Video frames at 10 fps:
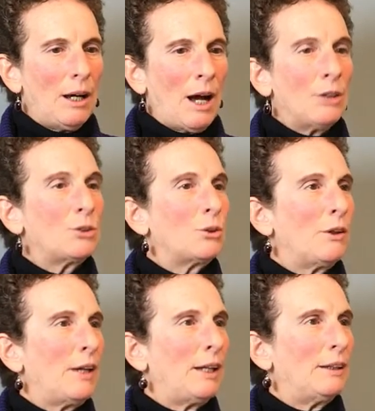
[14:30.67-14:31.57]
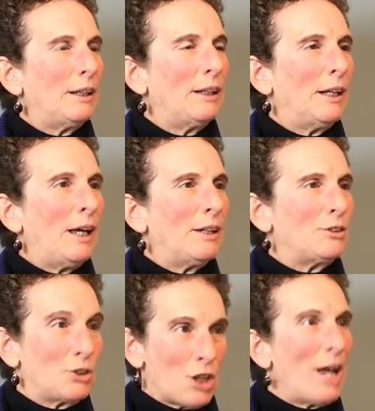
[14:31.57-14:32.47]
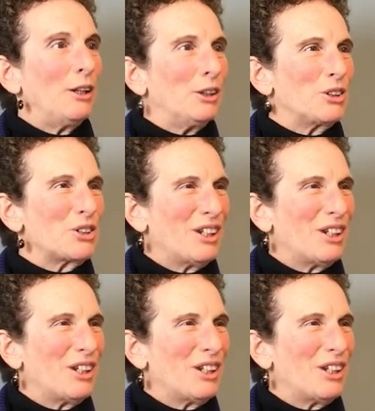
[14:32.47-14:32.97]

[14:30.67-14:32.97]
saw that as a challenge